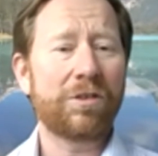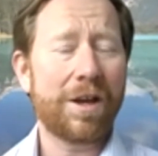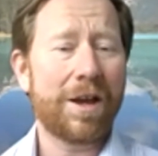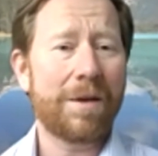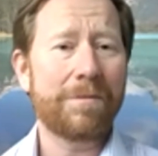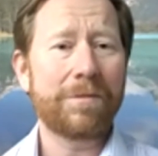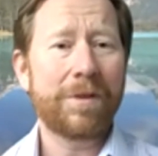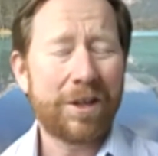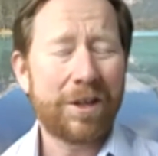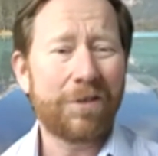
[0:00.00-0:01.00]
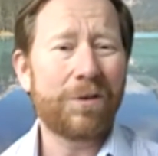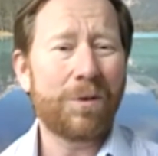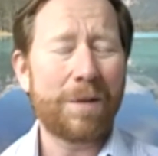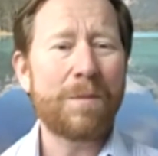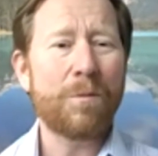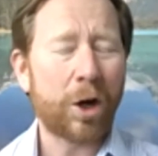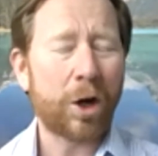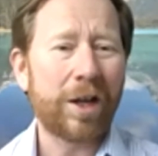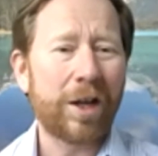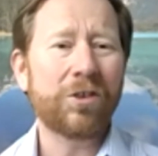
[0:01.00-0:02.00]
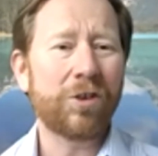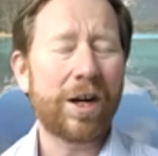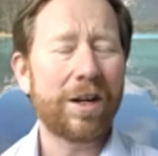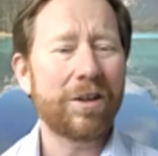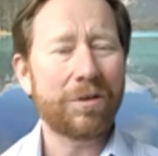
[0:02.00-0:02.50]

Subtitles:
If you want to be more concentrated,